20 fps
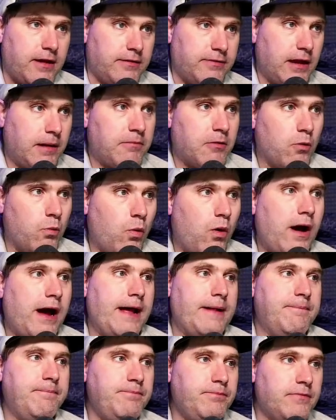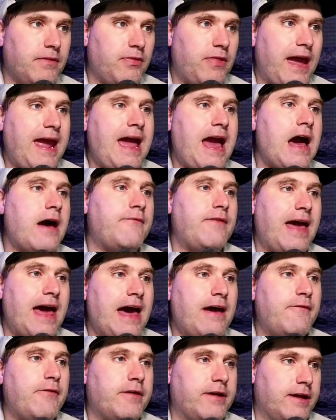number one, they have
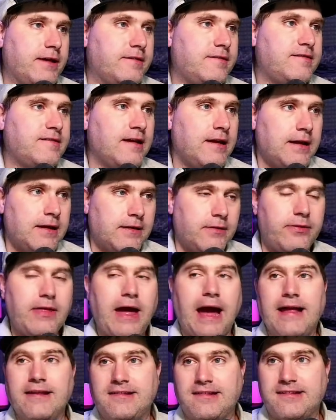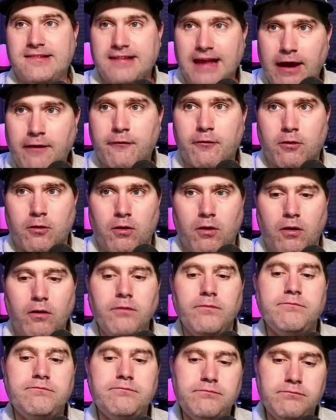evidence that
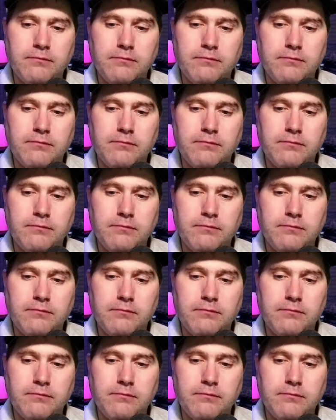several